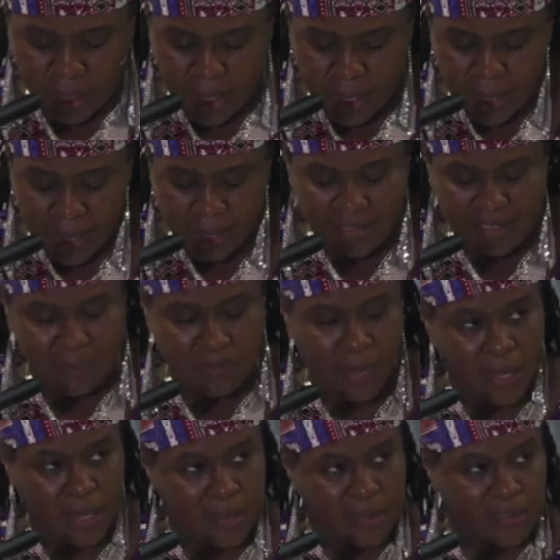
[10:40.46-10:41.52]
key
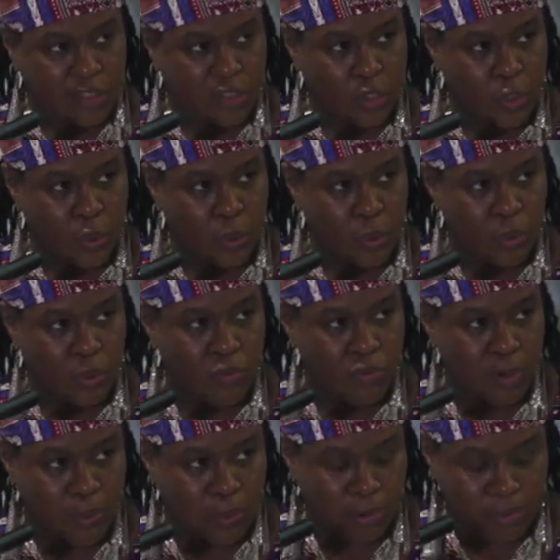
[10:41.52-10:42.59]
aspects to
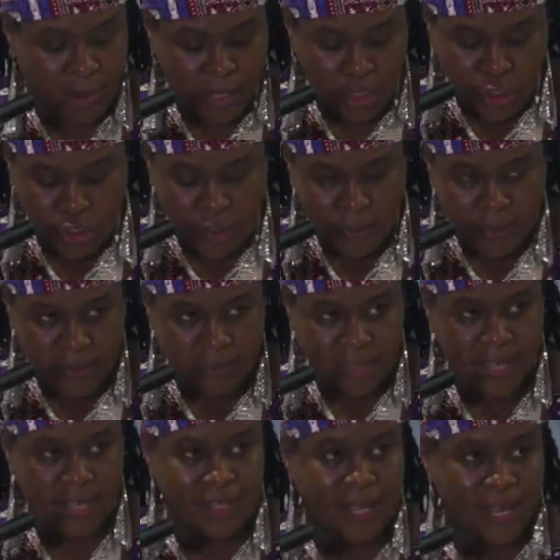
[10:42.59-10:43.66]
reparations
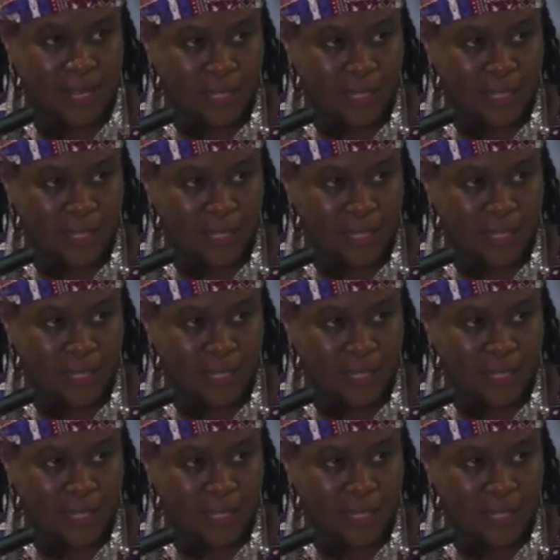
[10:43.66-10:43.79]
in